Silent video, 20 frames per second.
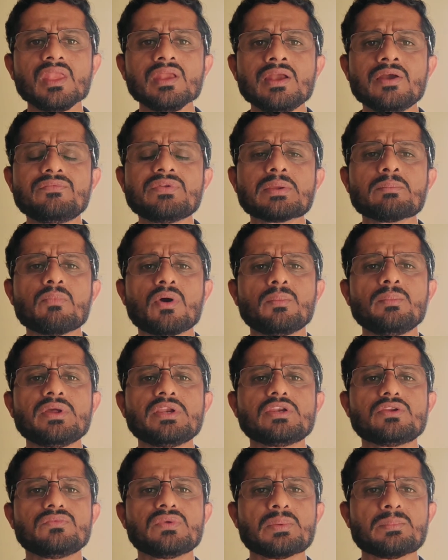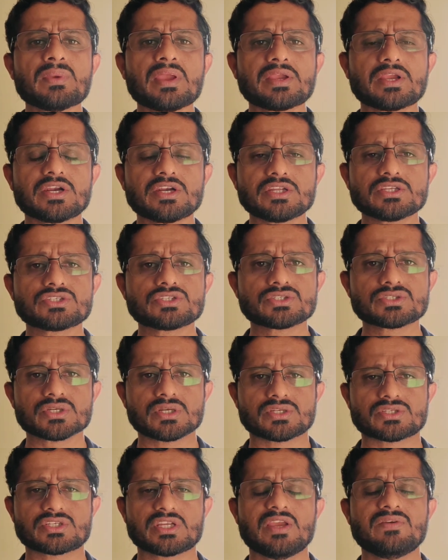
Every moment we make decisions,